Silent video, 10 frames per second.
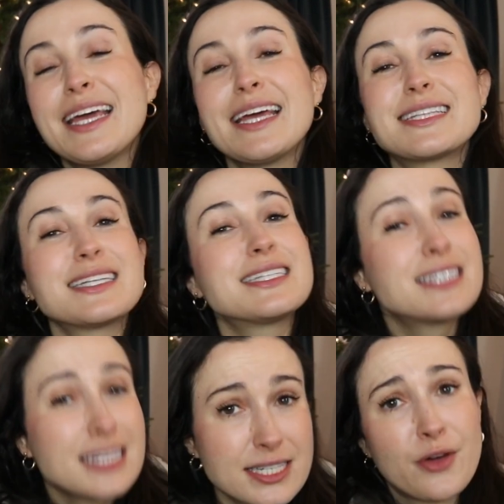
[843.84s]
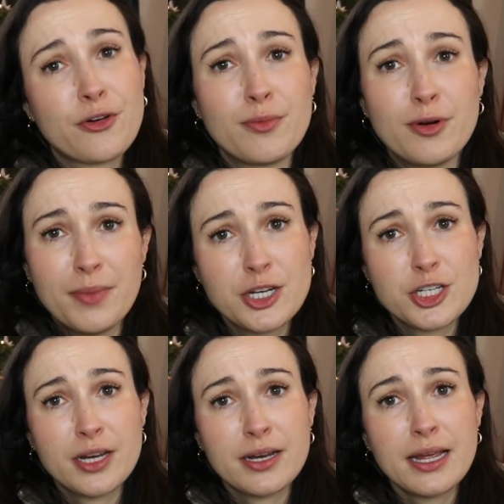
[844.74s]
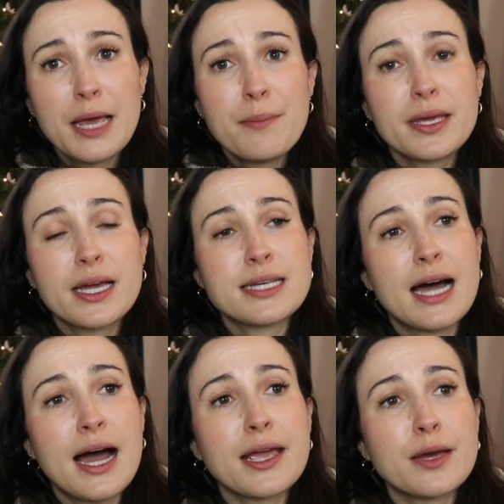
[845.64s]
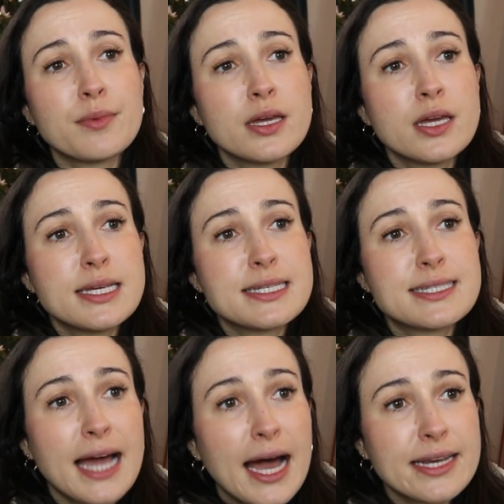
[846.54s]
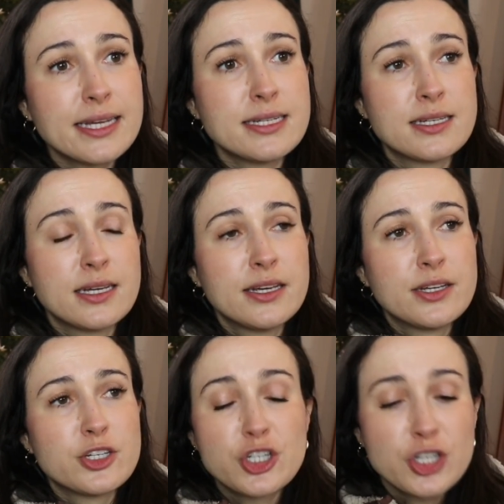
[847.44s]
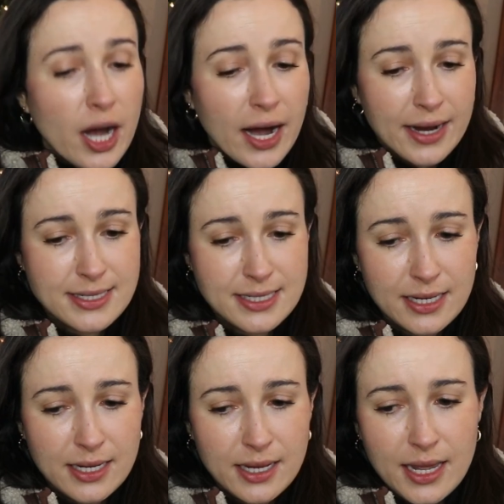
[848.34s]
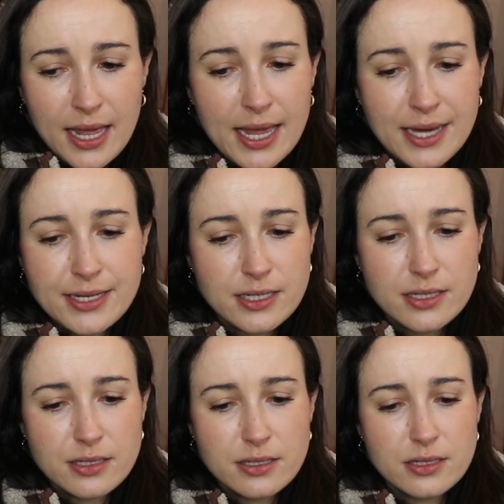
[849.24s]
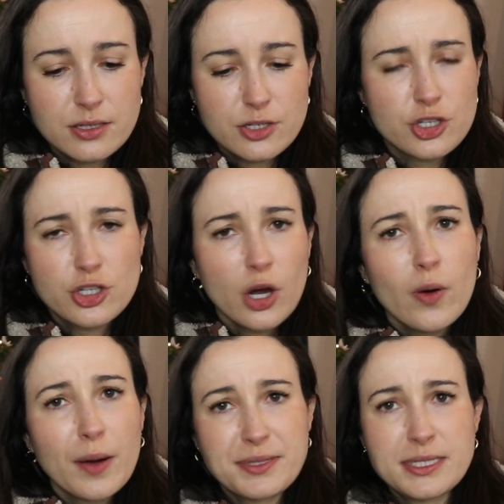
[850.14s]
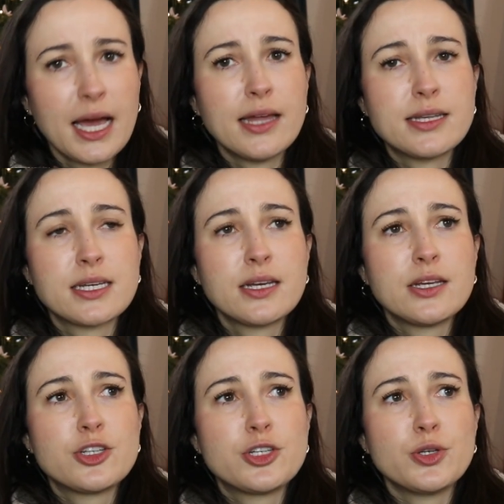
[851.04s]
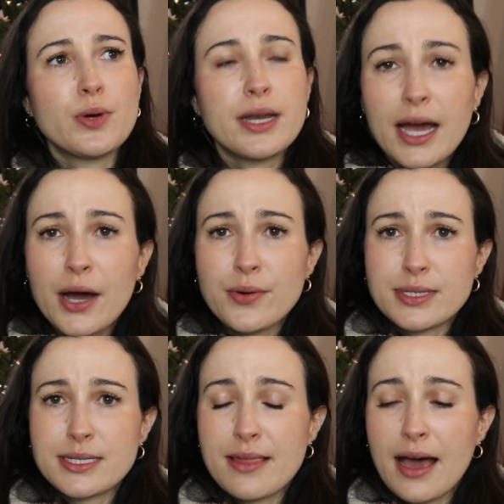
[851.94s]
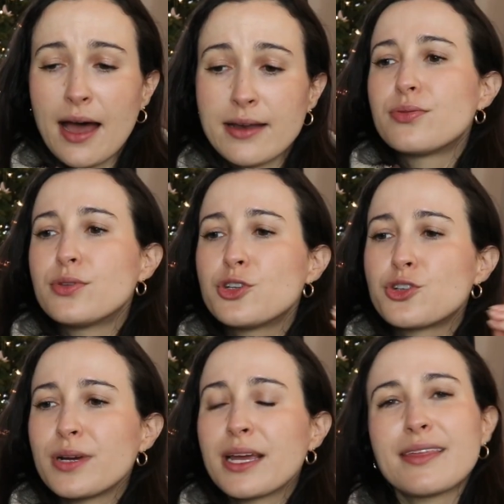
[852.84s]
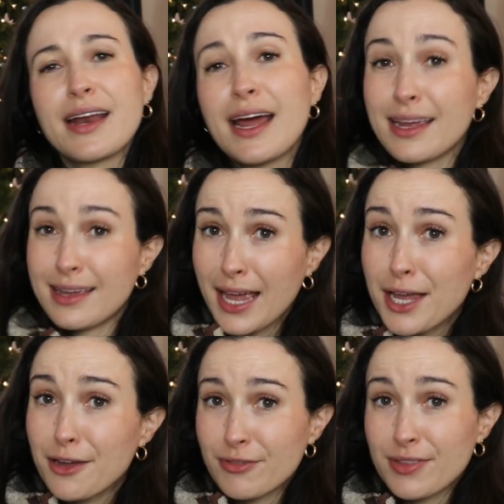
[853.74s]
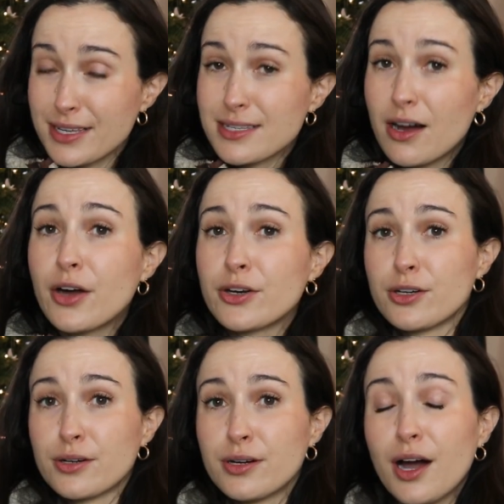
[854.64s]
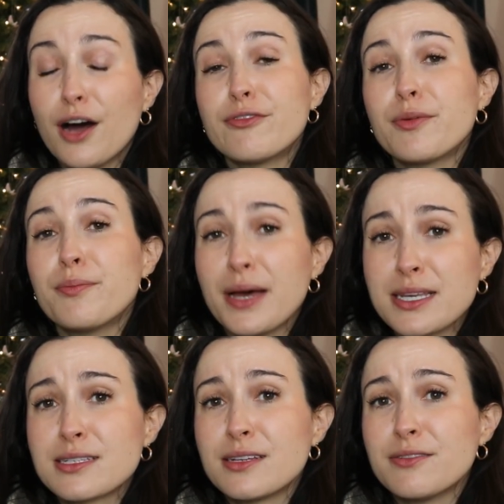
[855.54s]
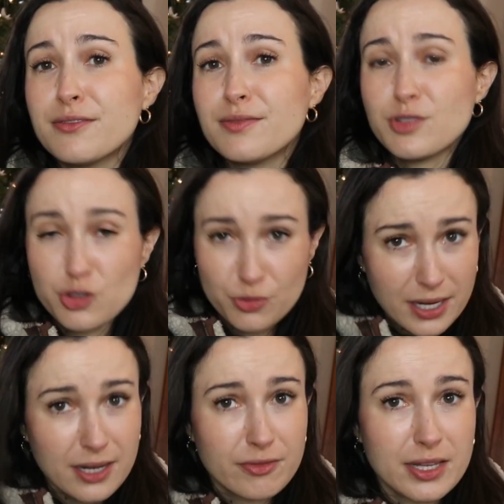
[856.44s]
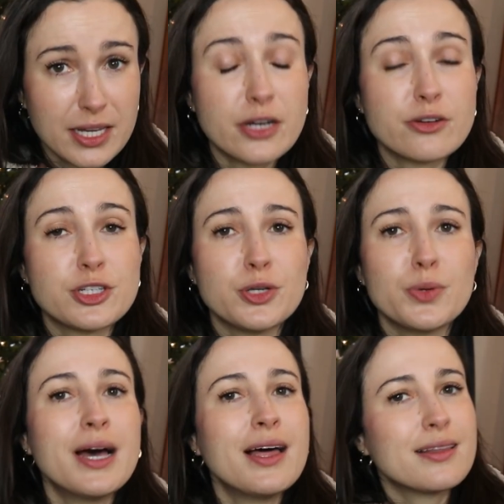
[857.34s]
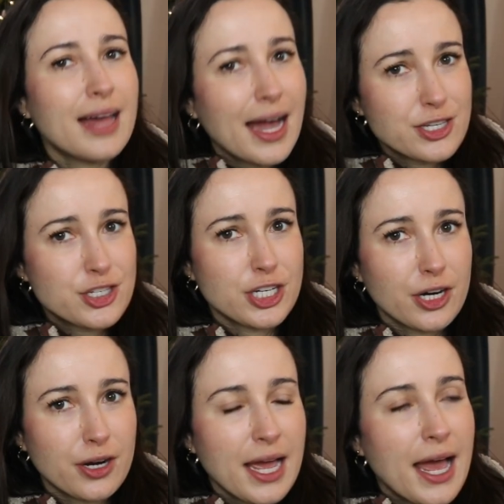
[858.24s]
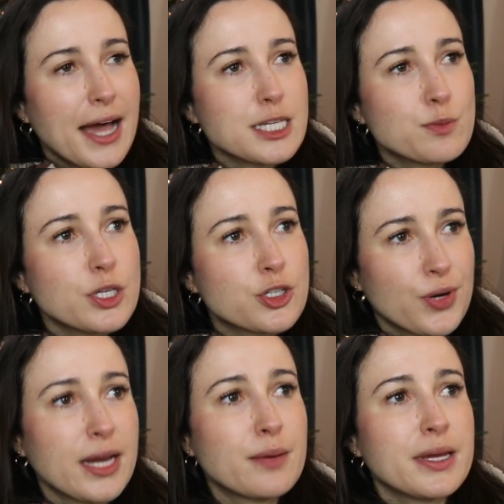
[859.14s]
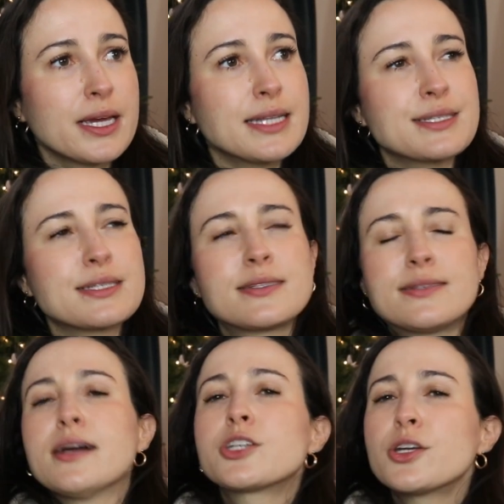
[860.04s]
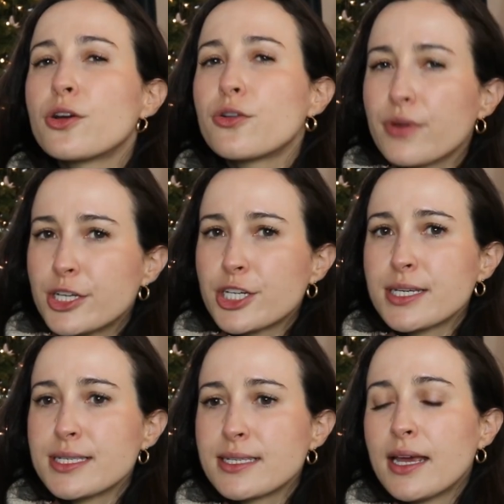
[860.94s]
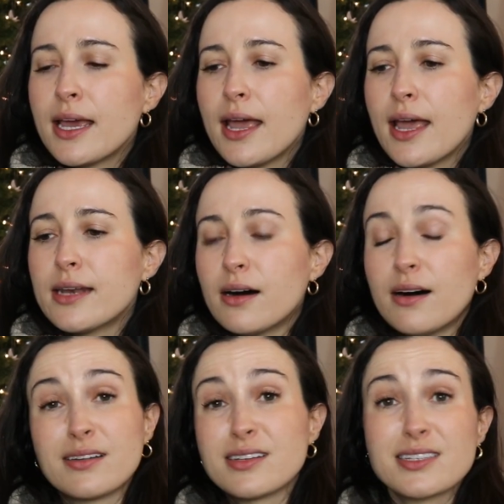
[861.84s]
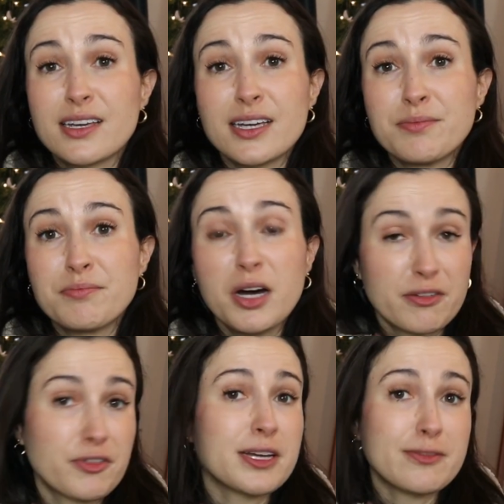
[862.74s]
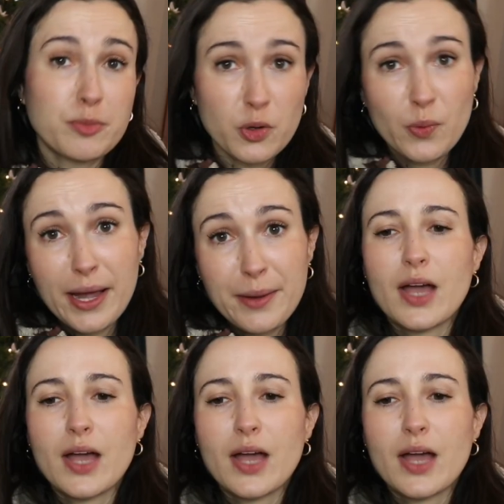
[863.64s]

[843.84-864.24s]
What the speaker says: It's a dishonorable mention because I am saddened, shocked, and so upset to announce that the drink that I gave this honor of best drink of the year to last year has betrayed me in such an egregious and honestly unforgivable way.